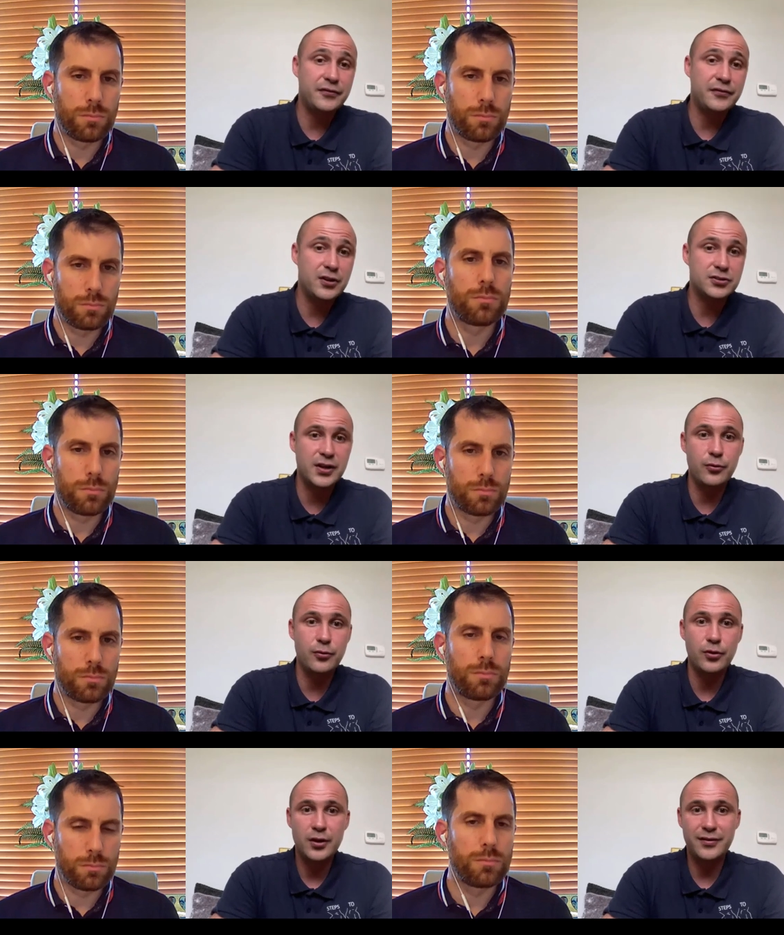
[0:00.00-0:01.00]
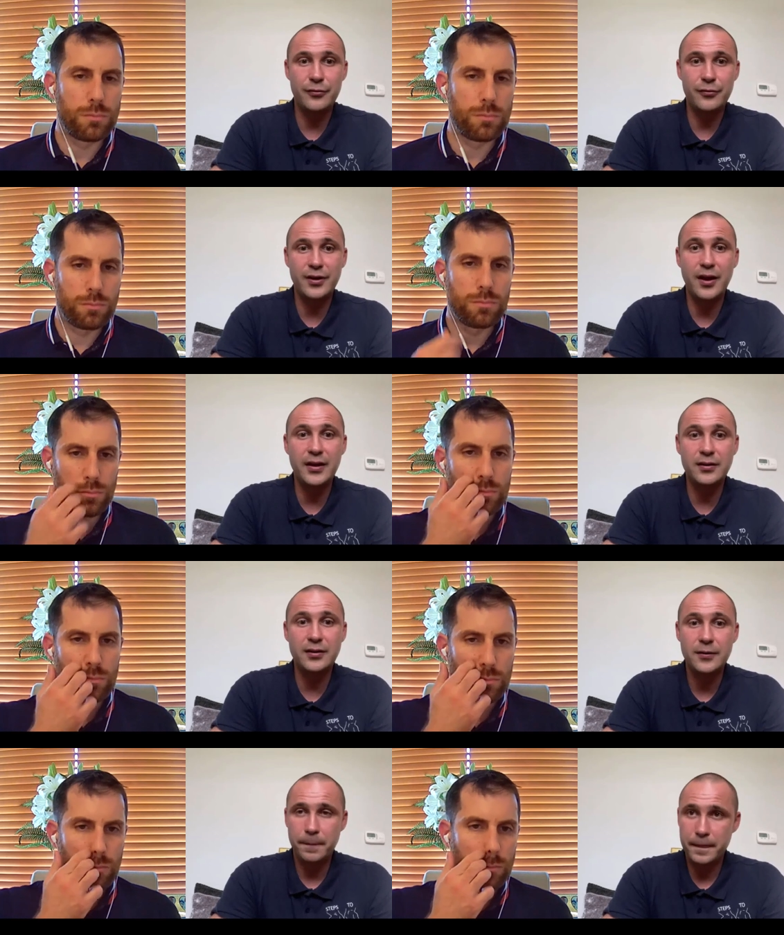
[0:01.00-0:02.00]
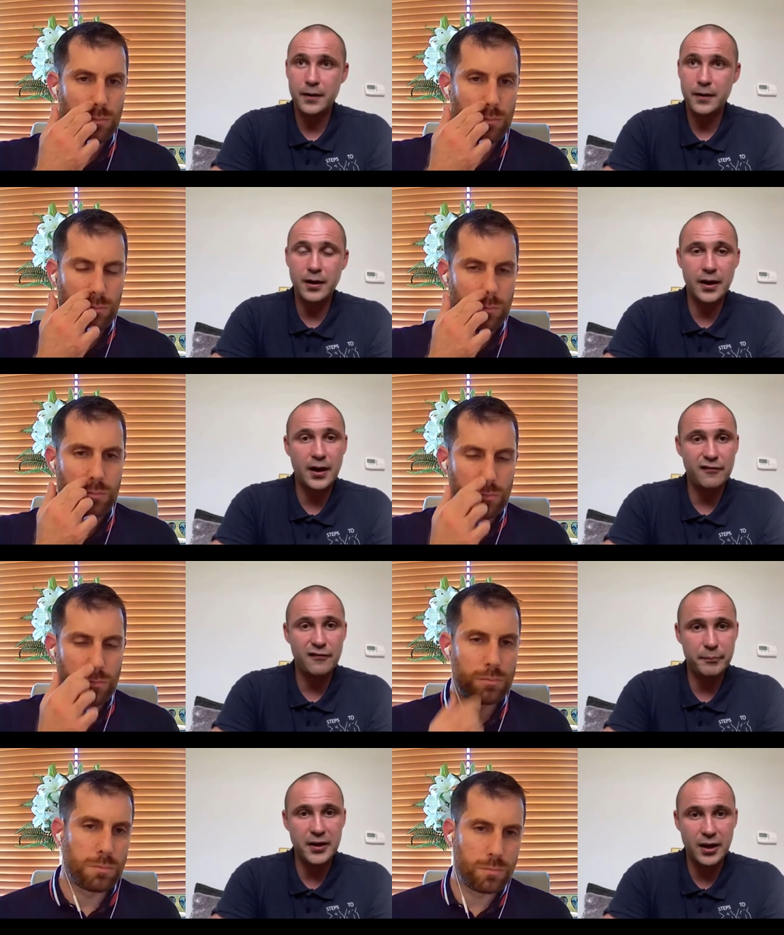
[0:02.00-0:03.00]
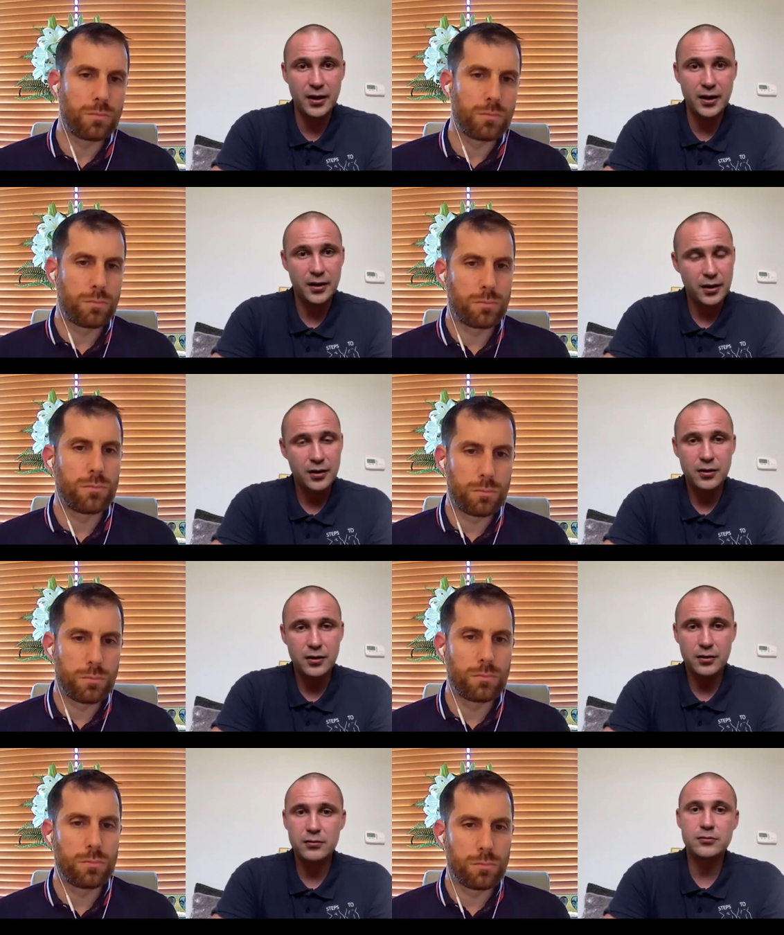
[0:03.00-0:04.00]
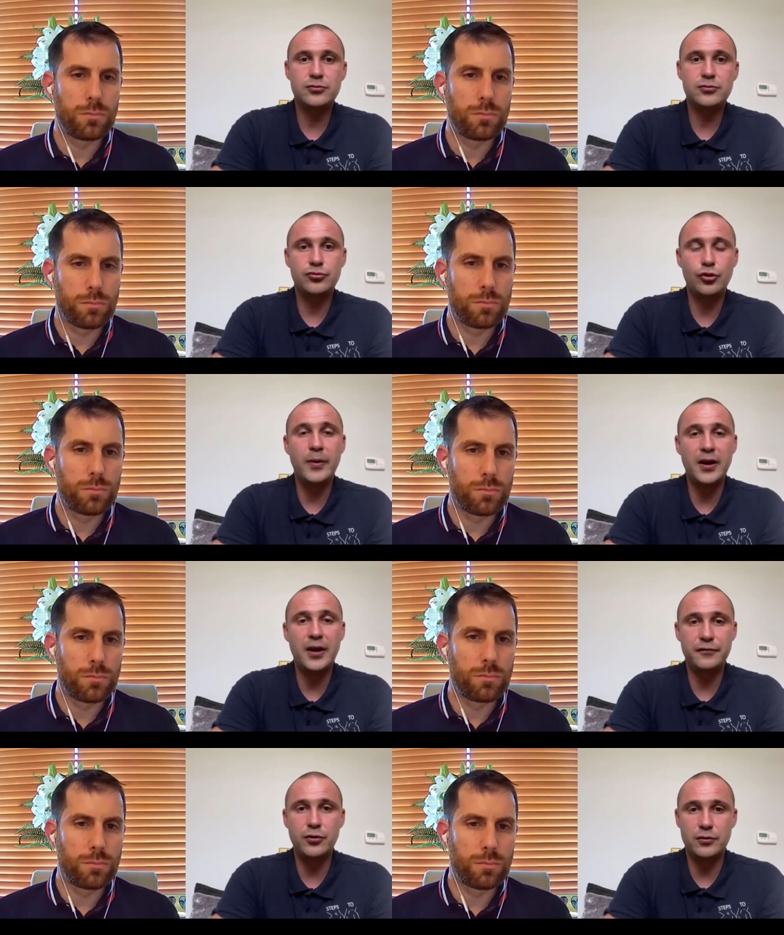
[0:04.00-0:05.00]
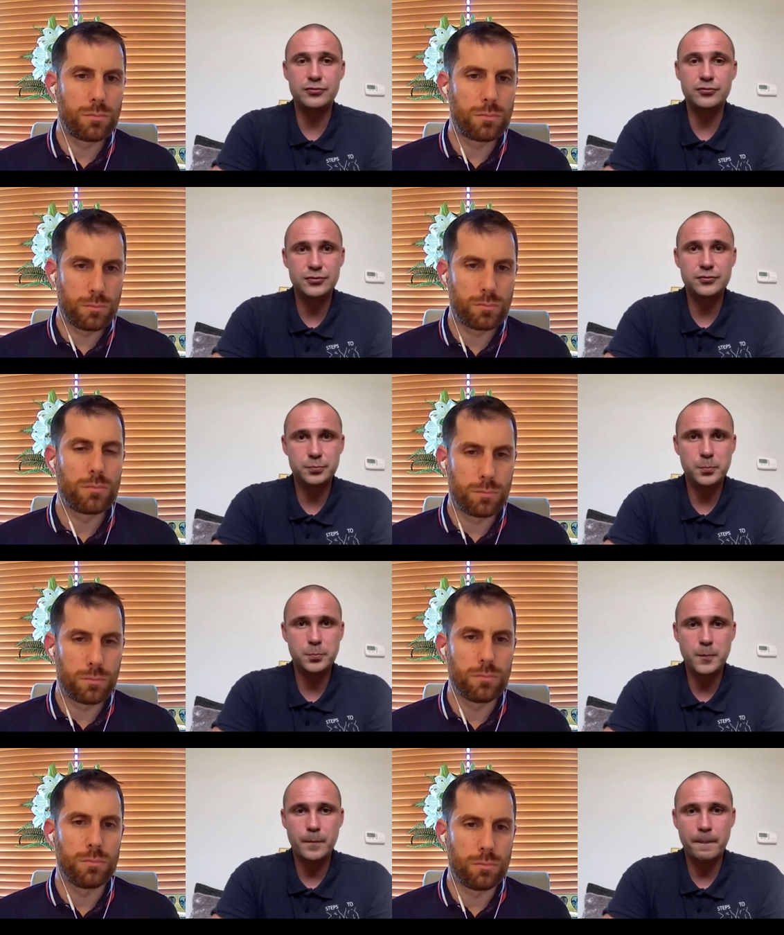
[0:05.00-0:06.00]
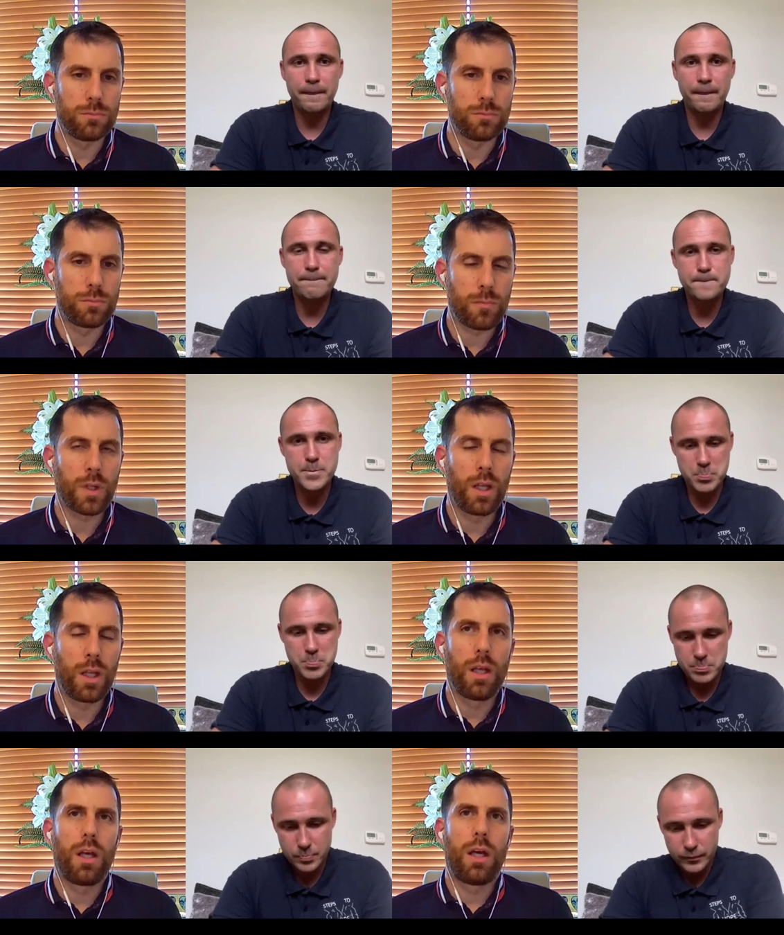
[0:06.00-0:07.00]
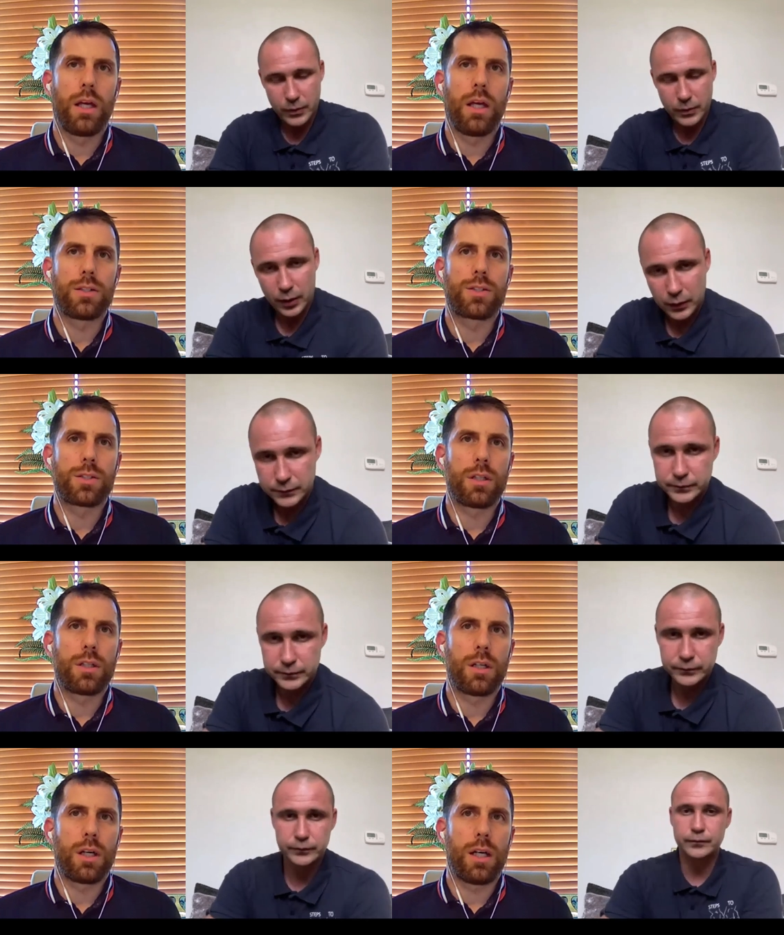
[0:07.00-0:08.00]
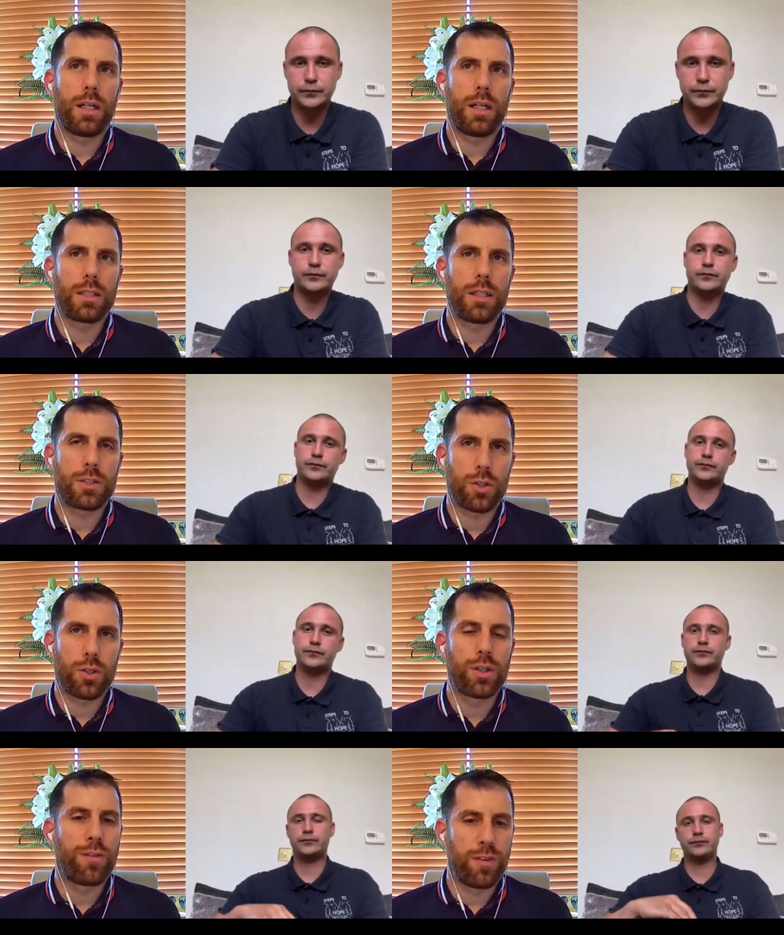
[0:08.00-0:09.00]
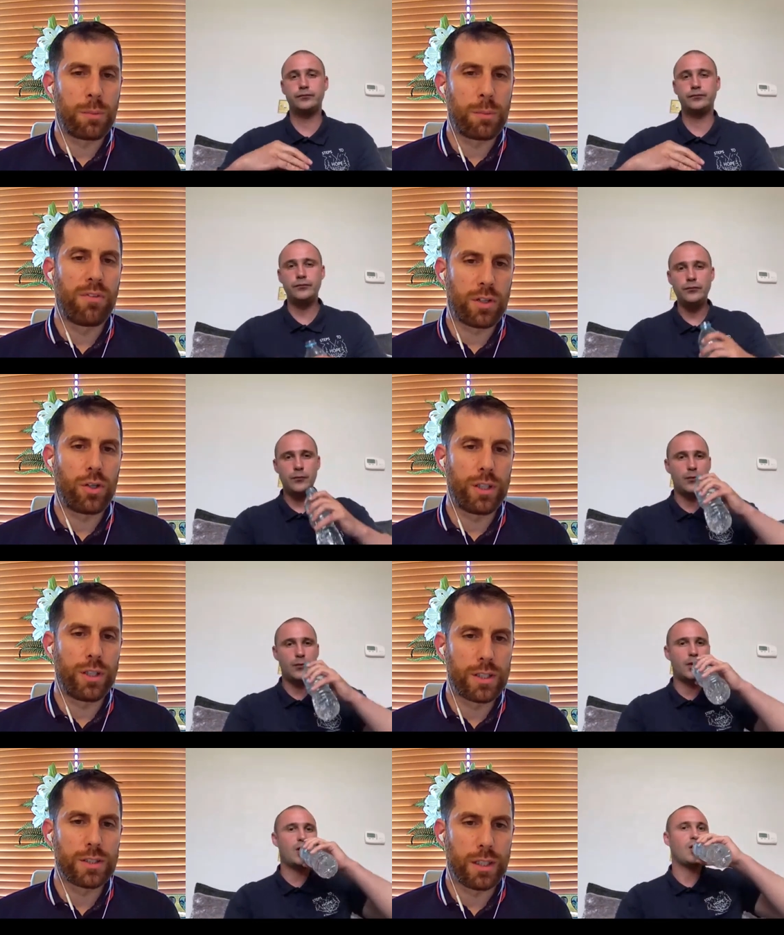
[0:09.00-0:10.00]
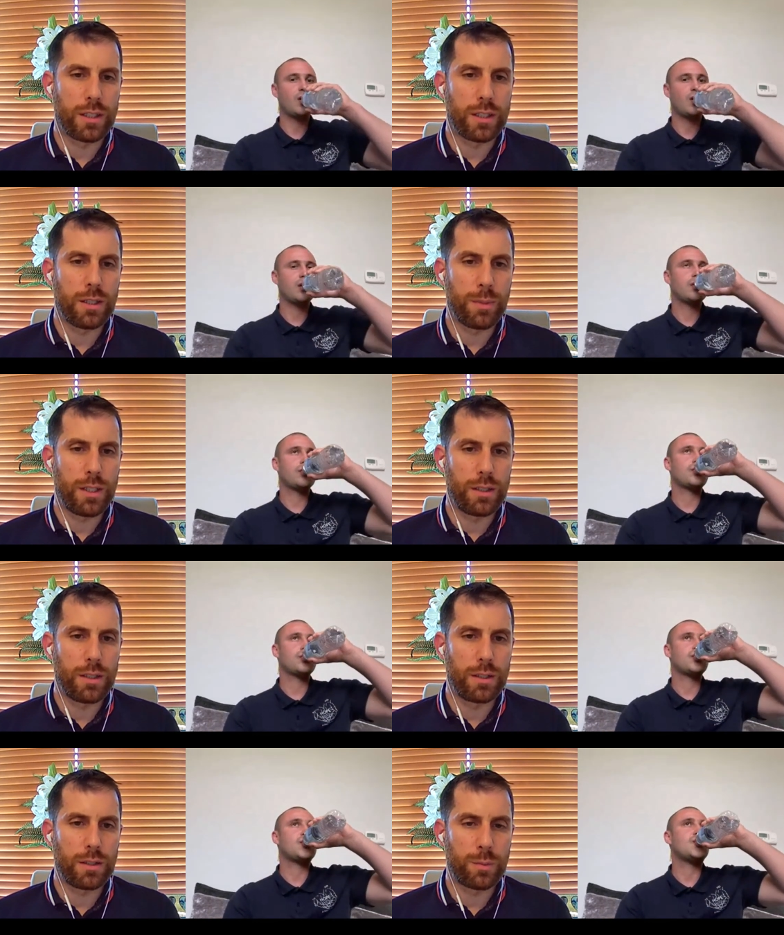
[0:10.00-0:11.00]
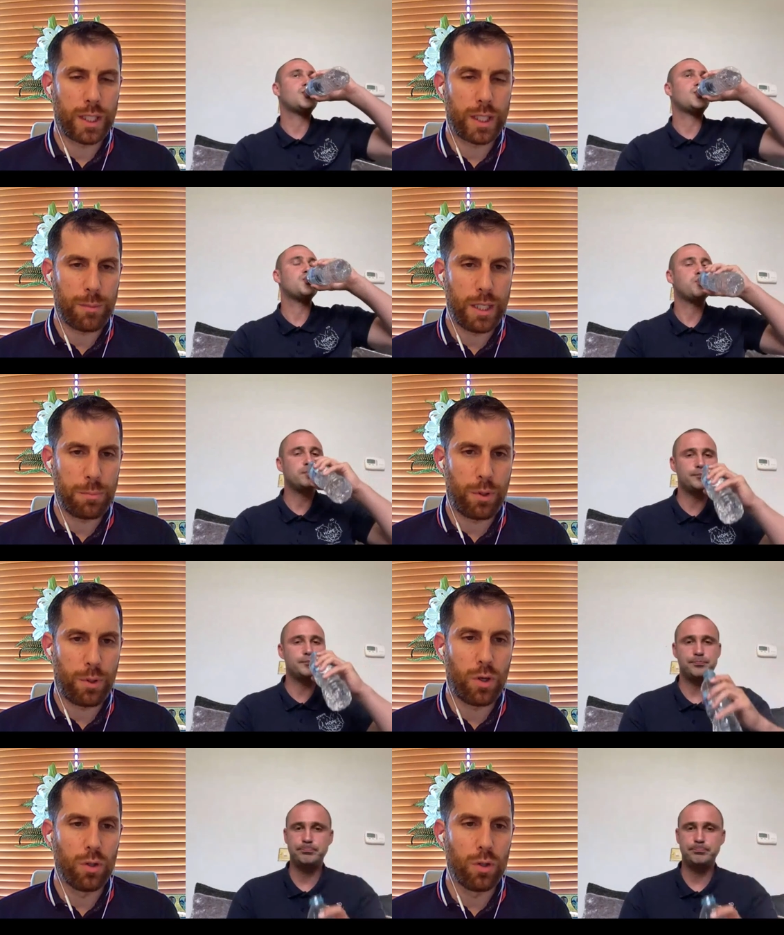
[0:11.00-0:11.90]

Speaker 1: a half years now down the line. Uh, I've been to too many funerals.
Speaker 2: Mm-hmm. It's and it, it's on the flip of a coin, isn't it? I mean, when I met